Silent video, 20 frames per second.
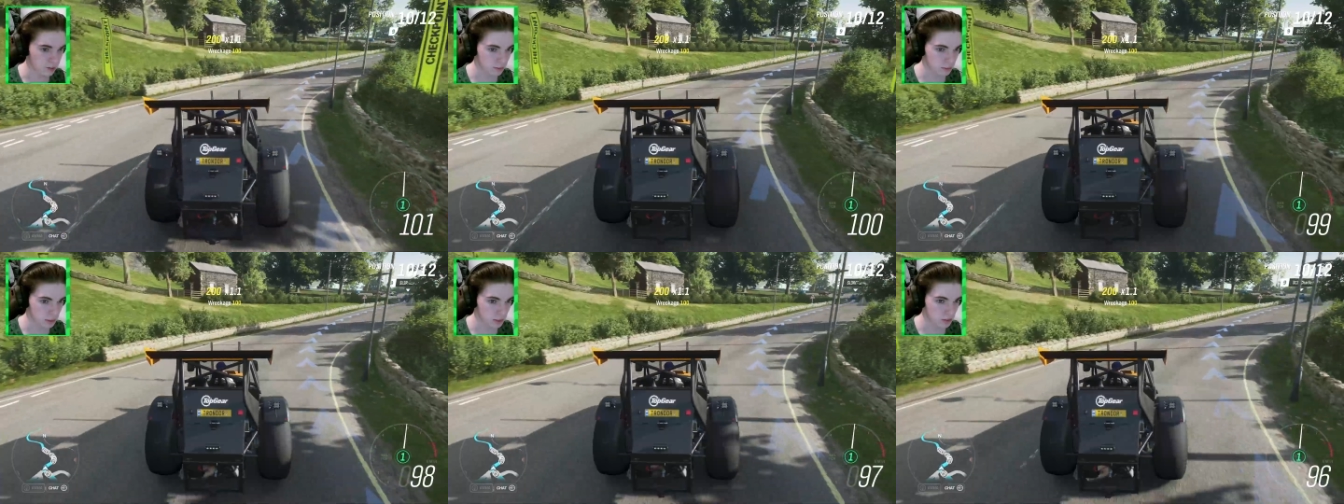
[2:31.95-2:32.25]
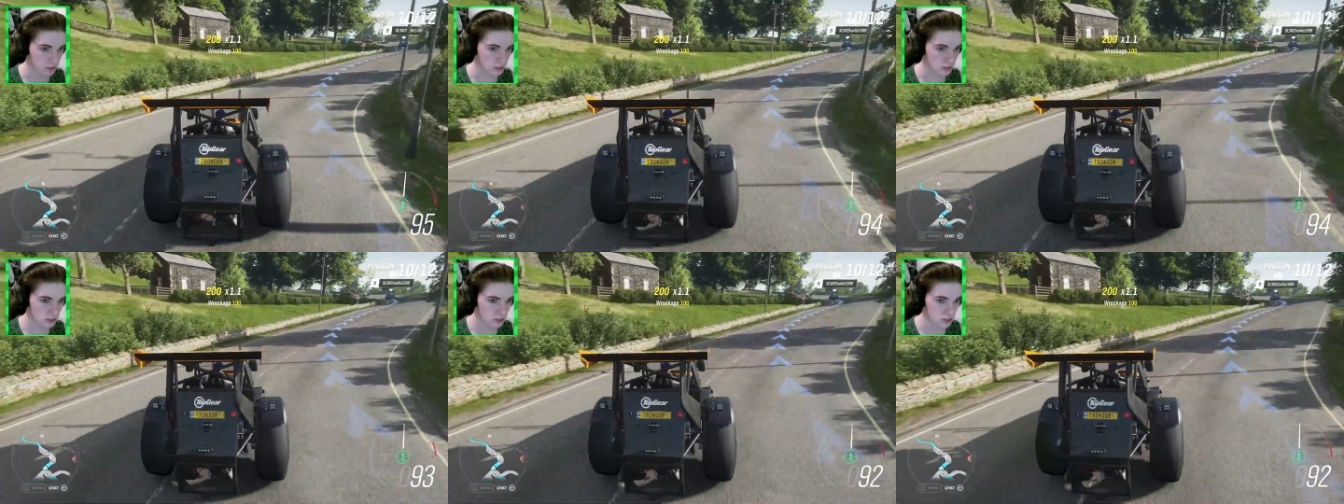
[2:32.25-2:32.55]

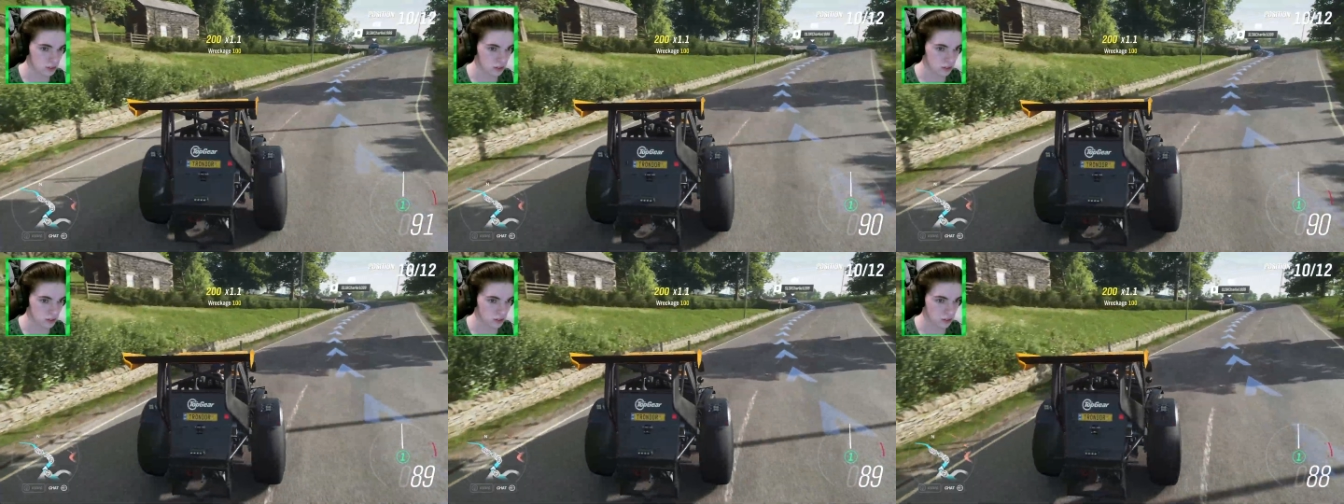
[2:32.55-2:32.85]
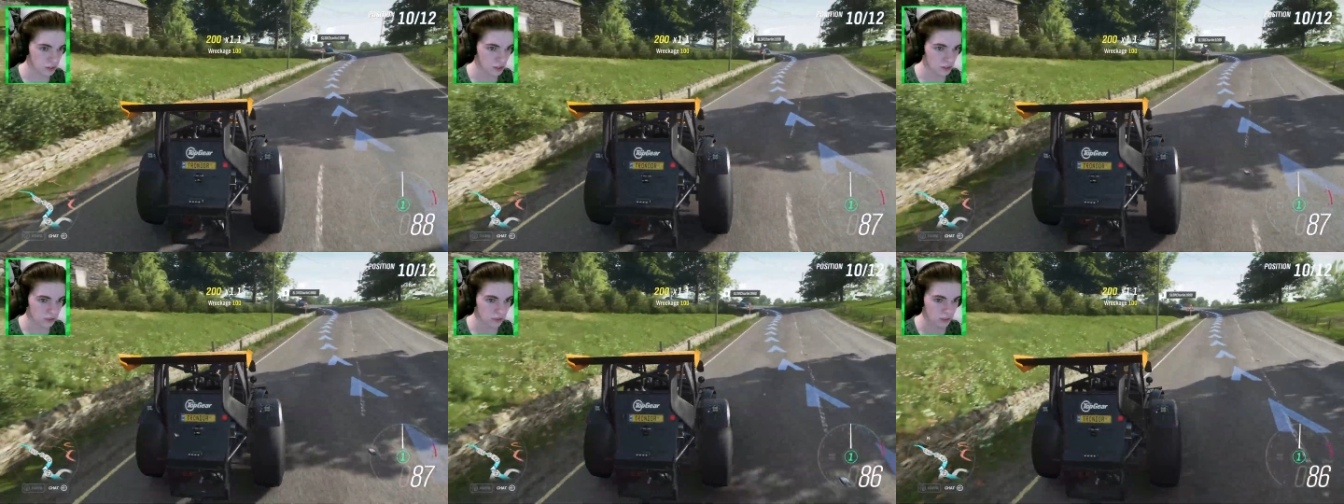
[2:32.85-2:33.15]
because
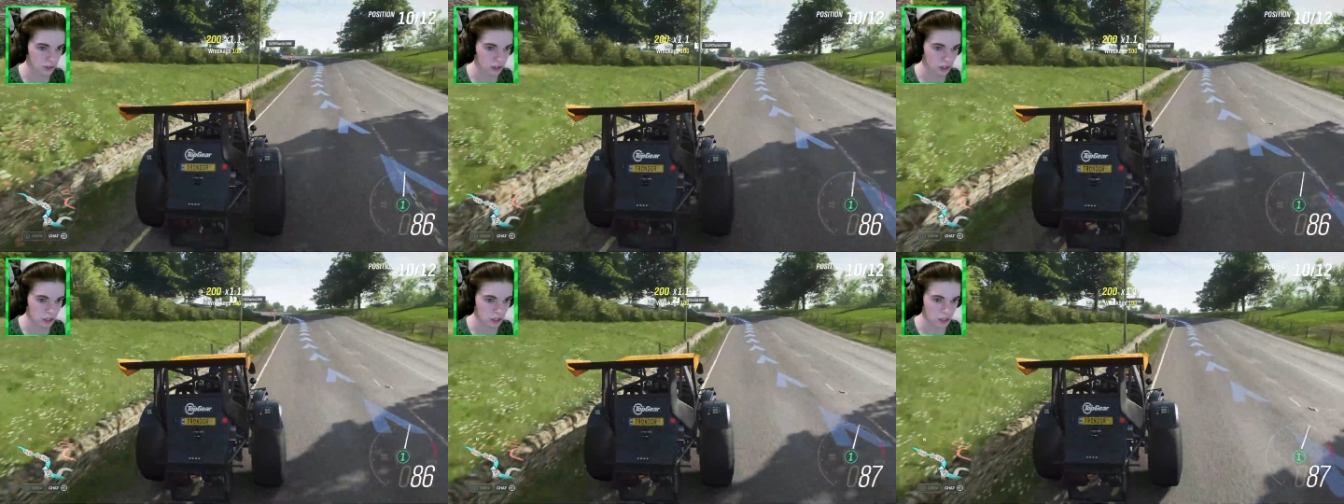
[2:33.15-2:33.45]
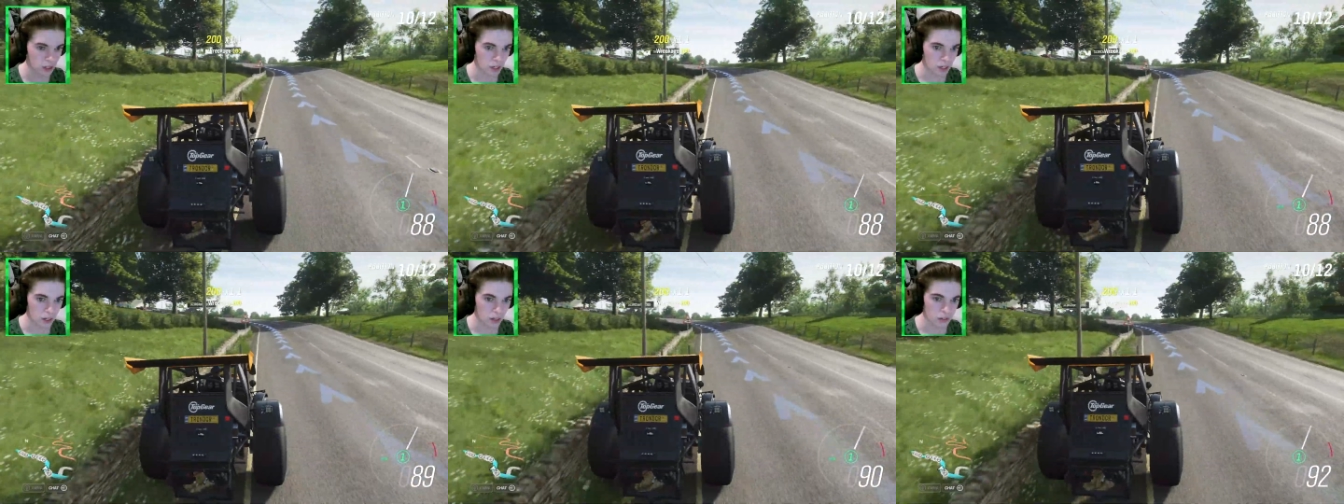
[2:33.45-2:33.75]
it's very
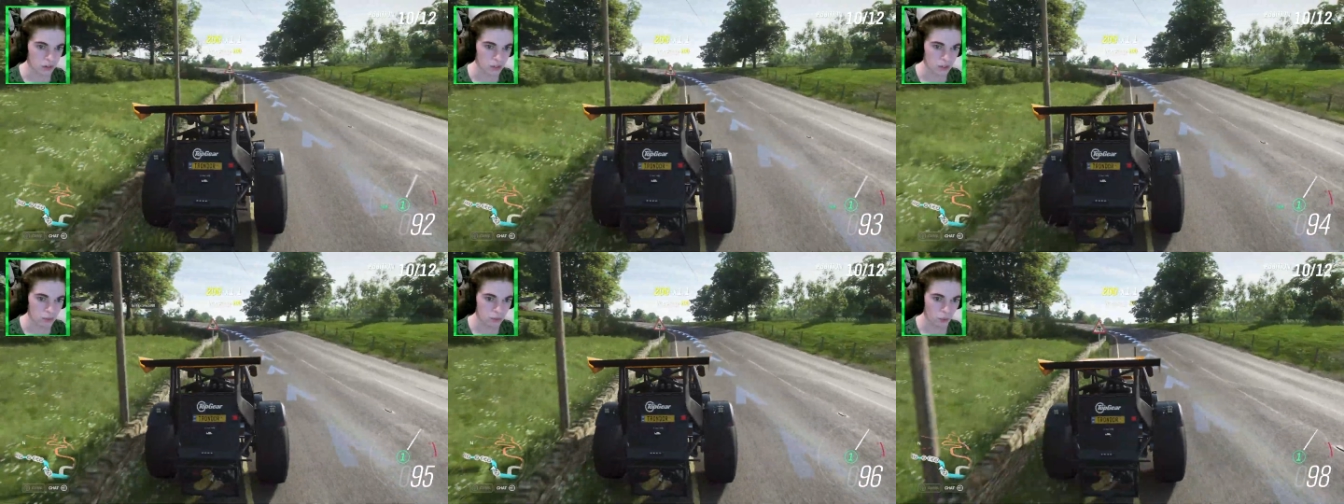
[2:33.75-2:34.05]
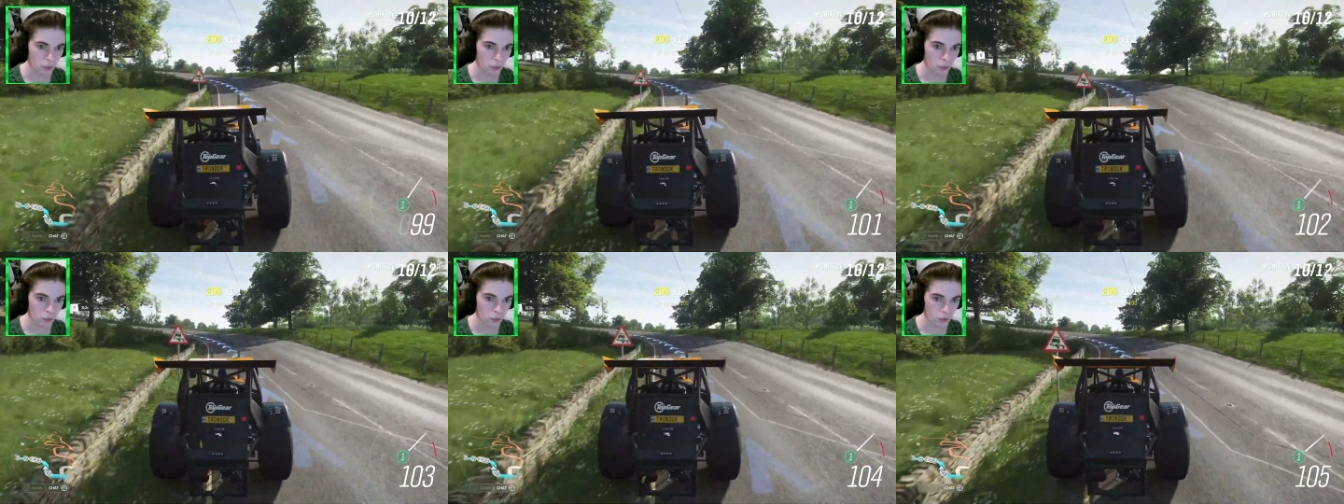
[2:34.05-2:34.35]

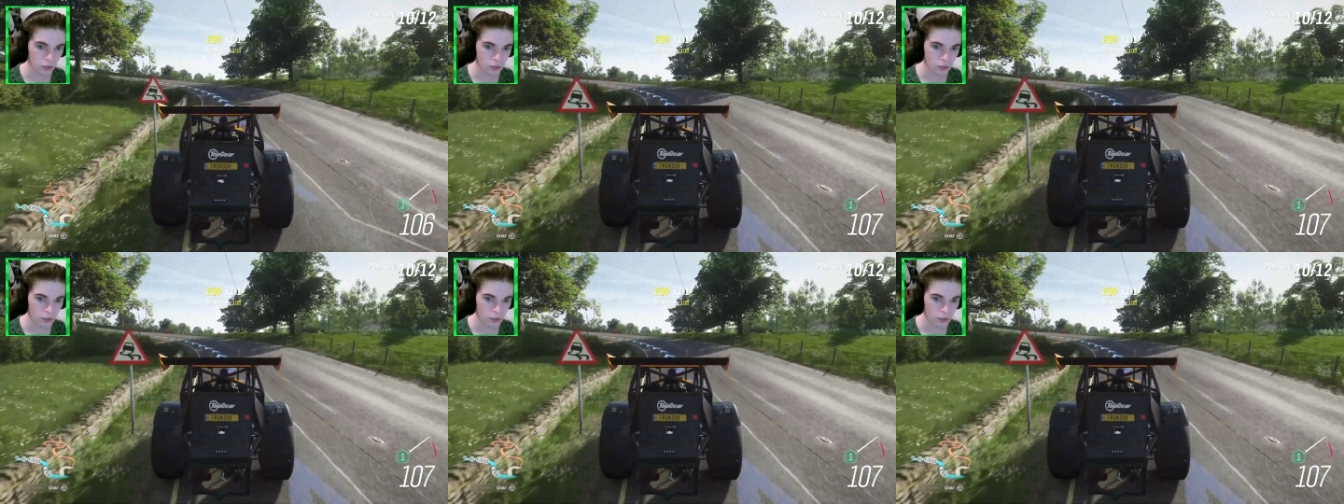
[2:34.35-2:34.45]
small,